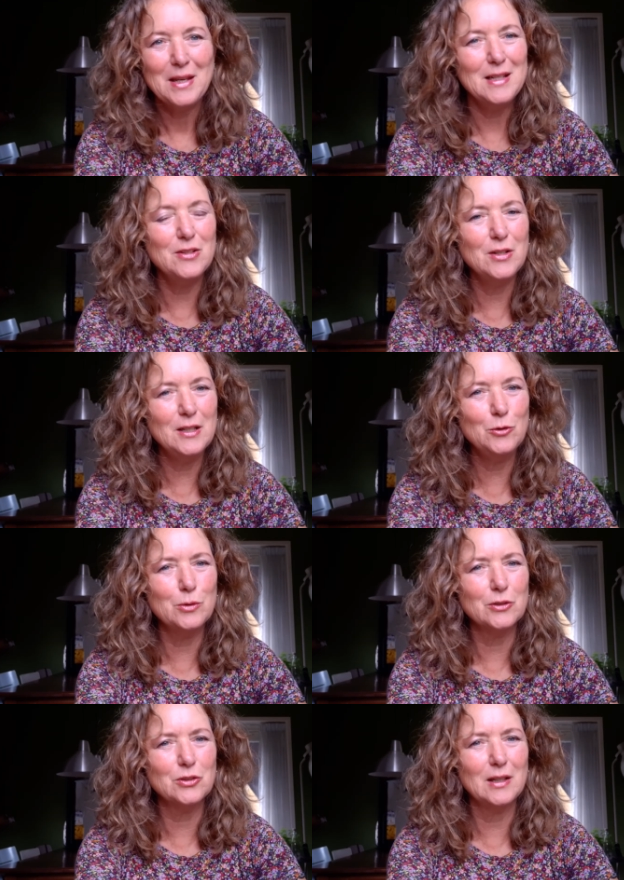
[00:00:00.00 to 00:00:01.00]
He's near to
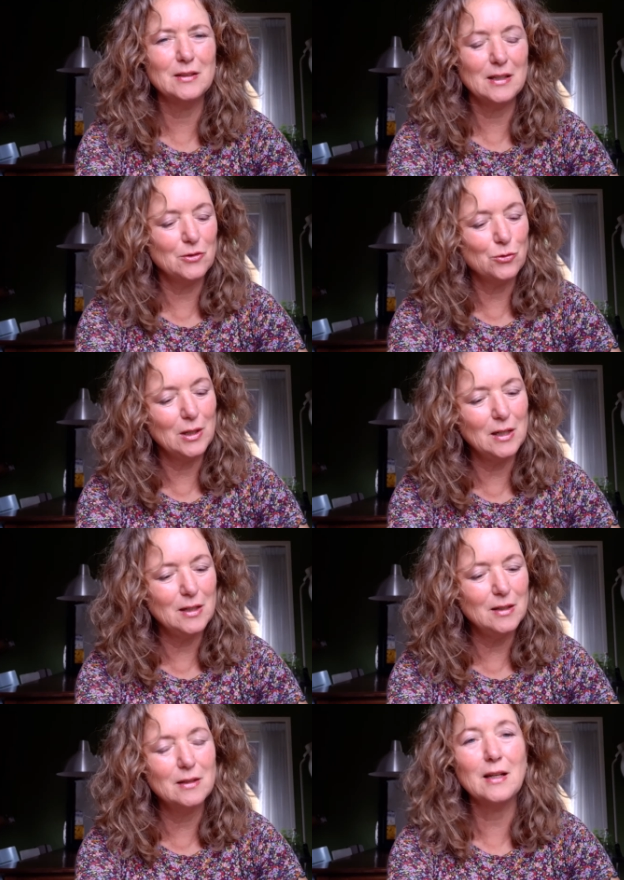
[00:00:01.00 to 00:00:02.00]
us. And that's
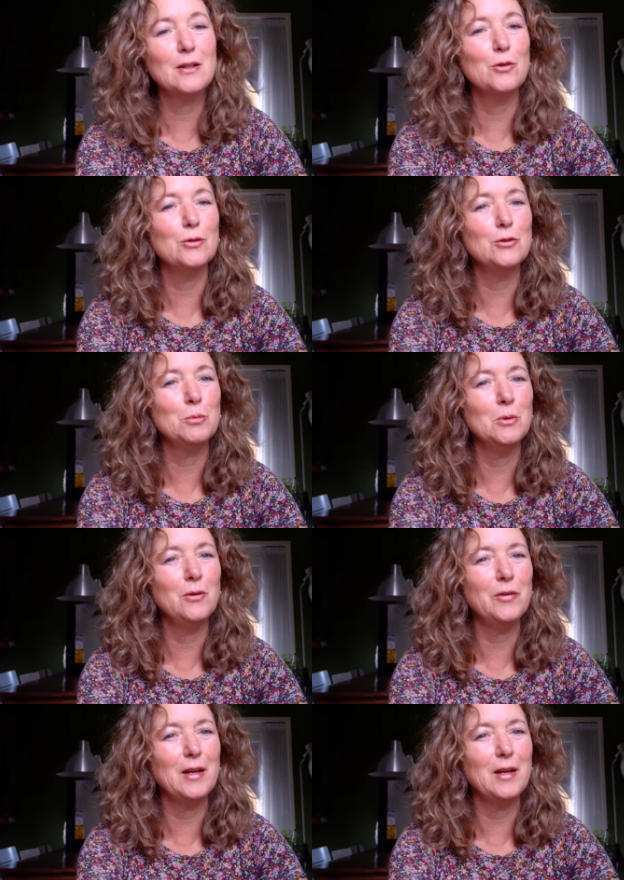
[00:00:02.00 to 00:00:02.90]
really an encouragement